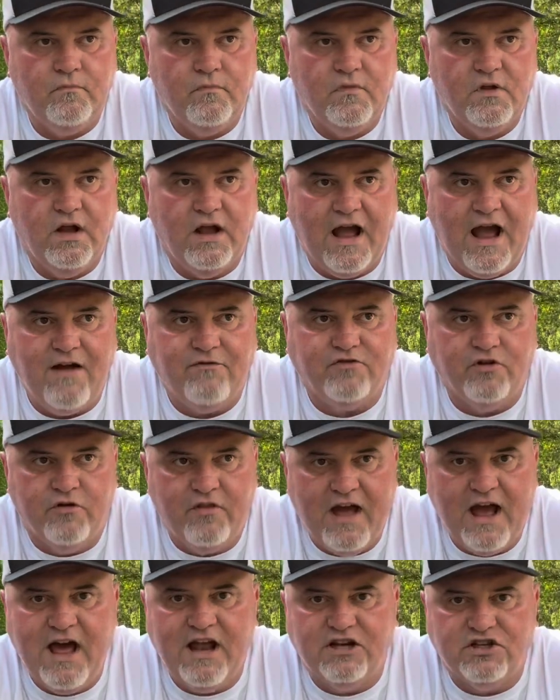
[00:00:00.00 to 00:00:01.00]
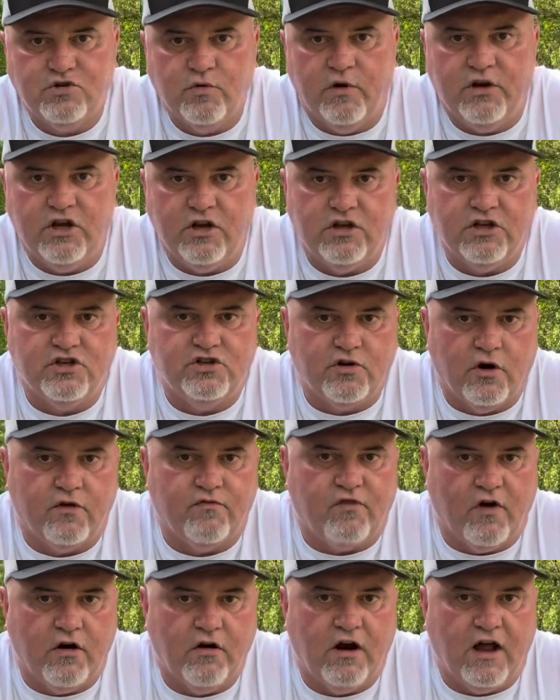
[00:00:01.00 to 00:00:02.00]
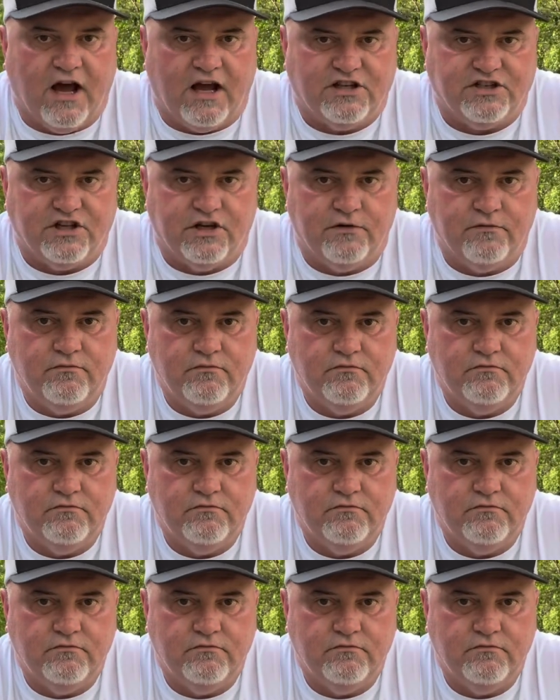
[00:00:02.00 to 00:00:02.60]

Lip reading: After that is when you can start fertilizing.